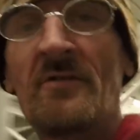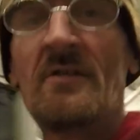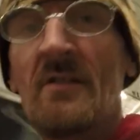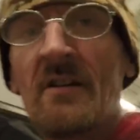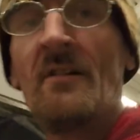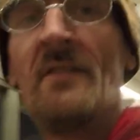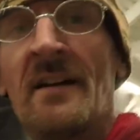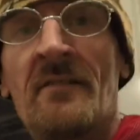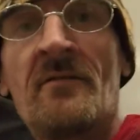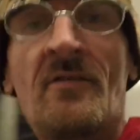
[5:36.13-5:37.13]
got to go
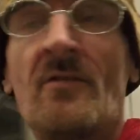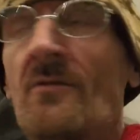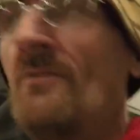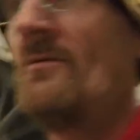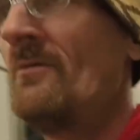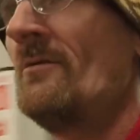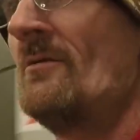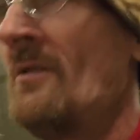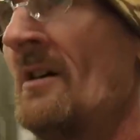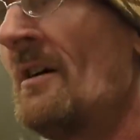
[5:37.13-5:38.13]
down
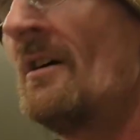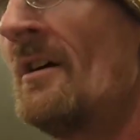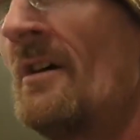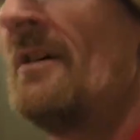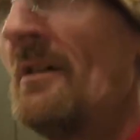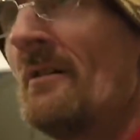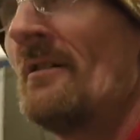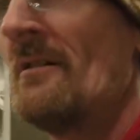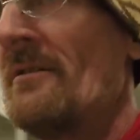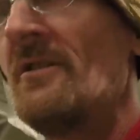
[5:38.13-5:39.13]
to
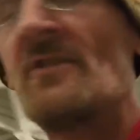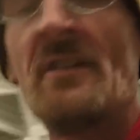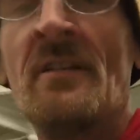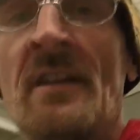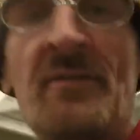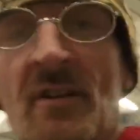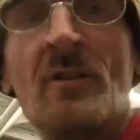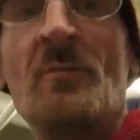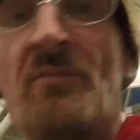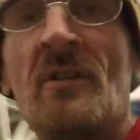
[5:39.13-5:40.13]
just underneath the
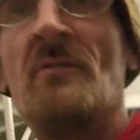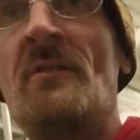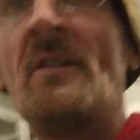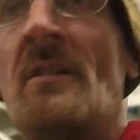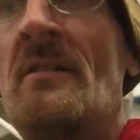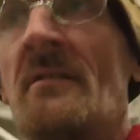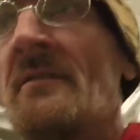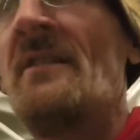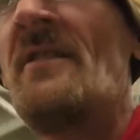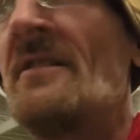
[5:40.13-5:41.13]
loop road.
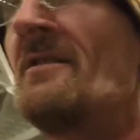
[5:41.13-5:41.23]
This is